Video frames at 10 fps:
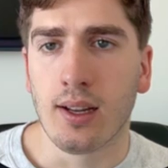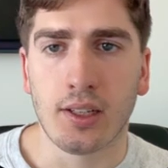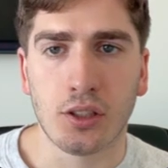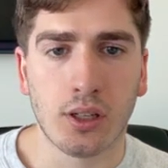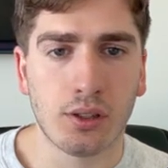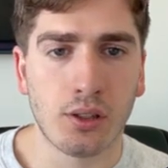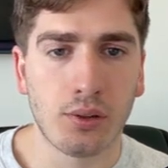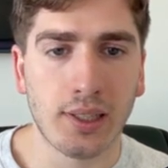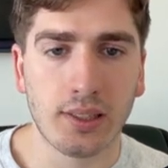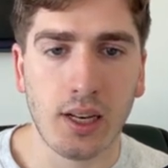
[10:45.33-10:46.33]
As you guys know,
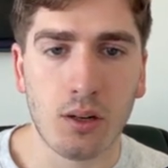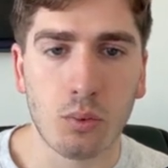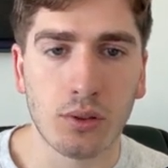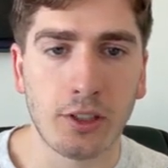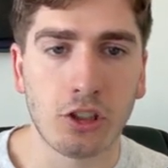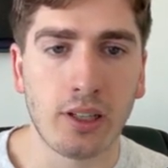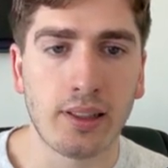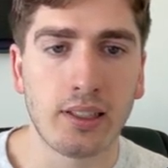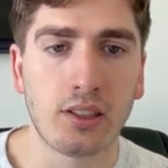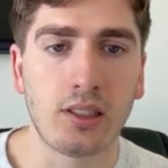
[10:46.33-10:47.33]
yesterday I was mentioning
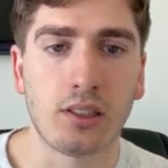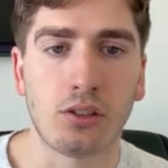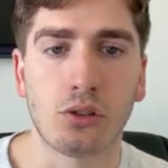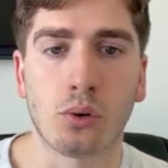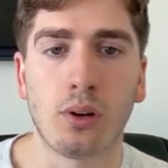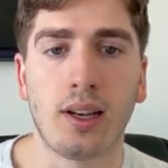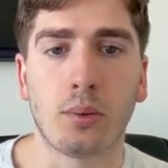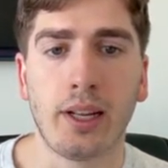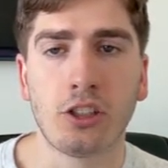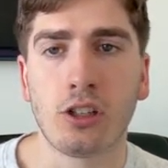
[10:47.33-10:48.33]
this is your
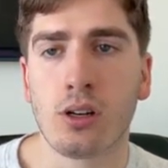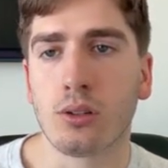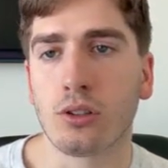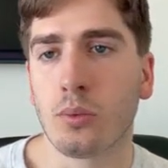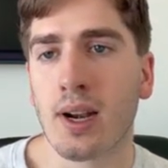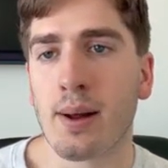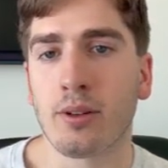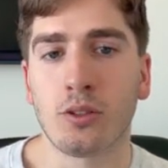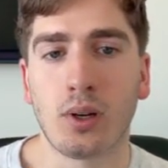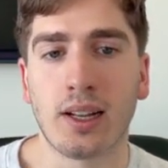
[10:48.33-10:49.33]
liquidation low. So what
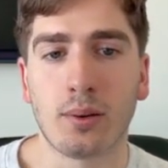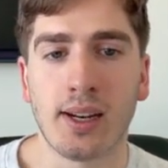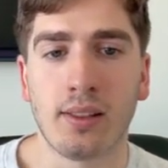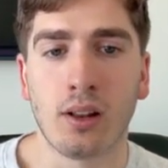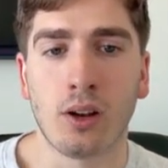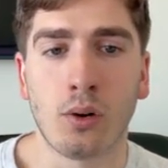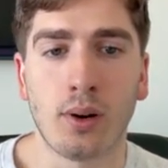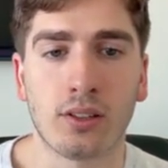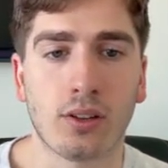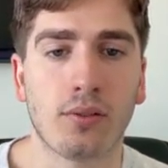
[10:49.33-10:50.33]
happened? We liquidated the low
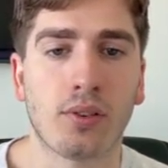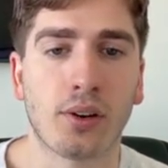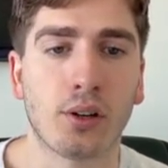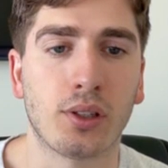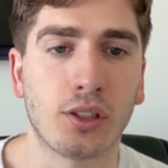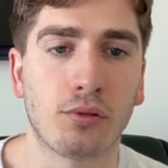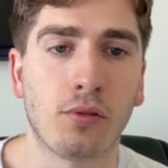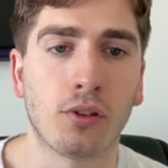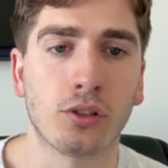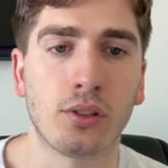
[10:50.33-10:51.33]
and a very aggressive
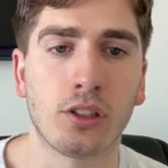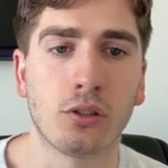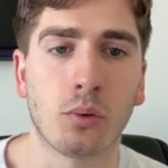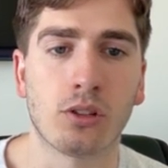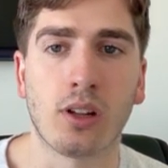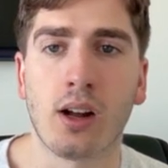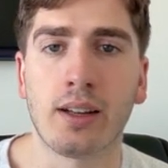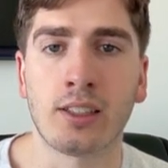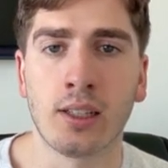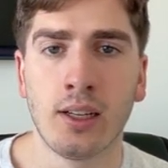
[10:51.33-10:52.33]
reversal in towards the
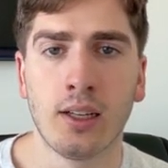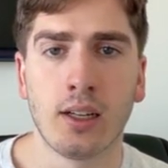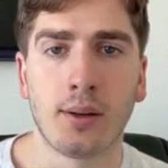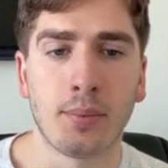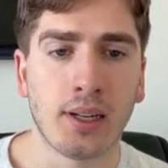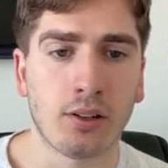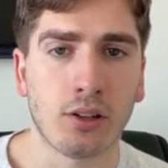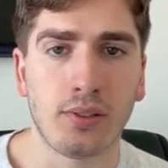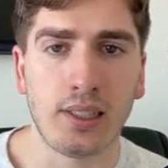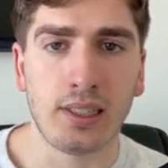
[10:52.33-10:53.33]
highs. Yeah, could
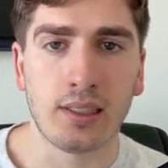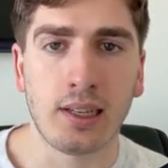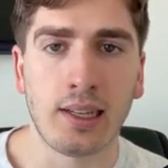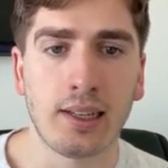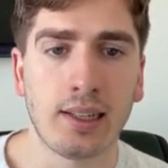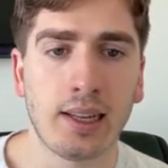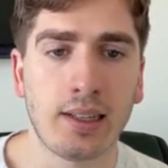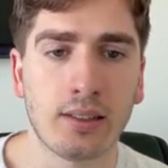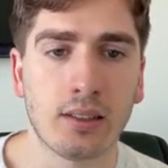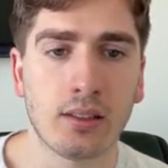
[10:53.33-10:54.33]
have easily
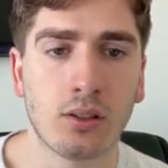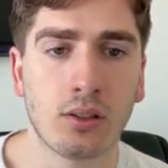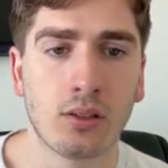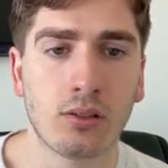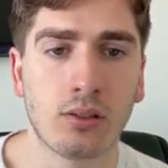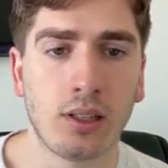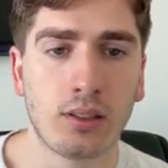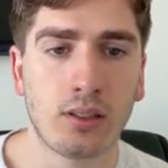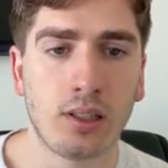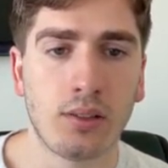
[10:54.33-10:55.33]
gained. Let's
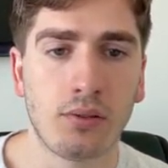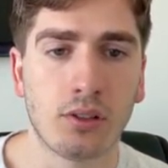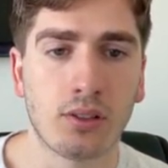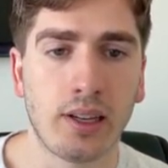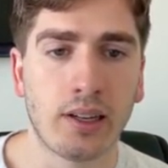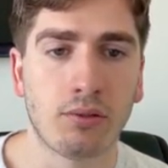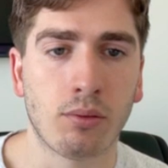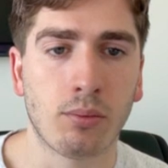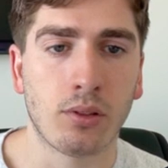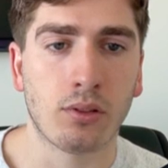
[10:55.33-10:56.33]
see if you just take it
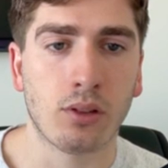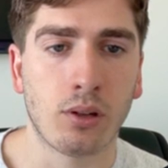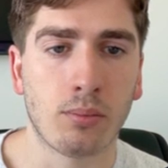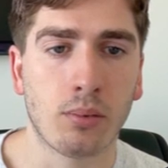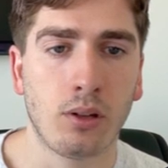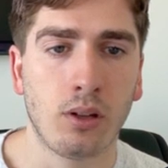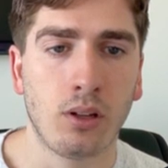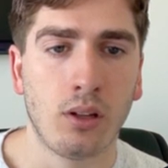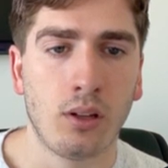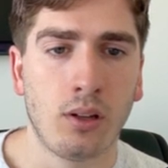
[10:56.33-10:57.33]
from the top.
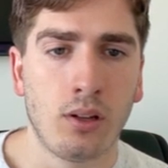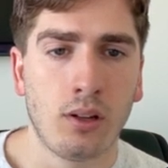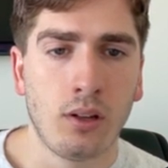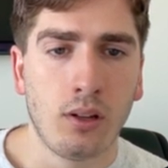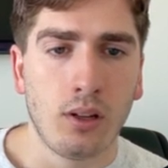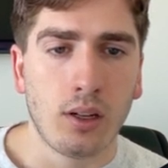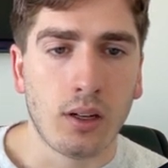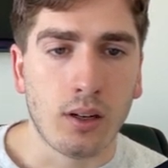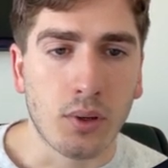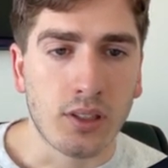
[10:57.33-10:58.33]

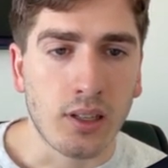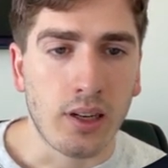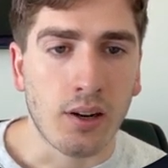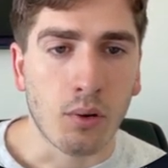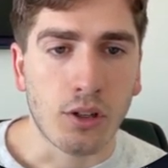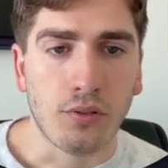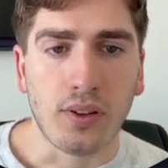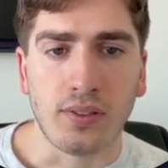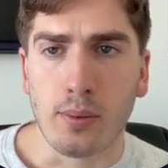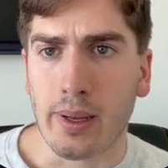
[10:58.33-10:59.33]
What is it? Yeah,
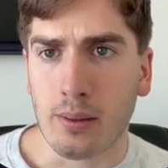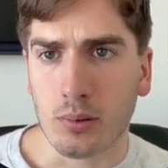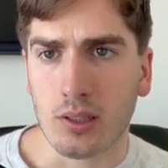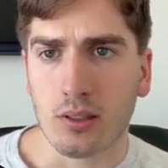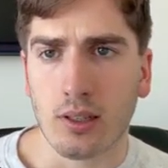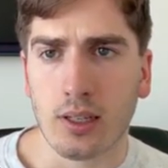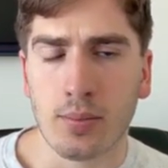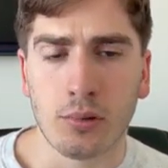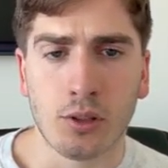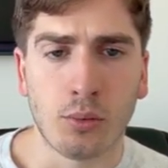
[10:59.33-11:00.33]
150 pips.
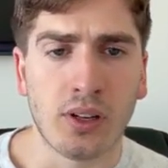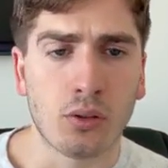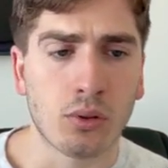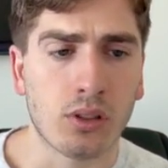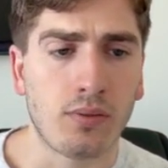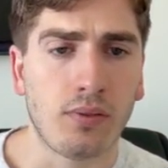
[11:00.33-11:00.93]
So moving in towards the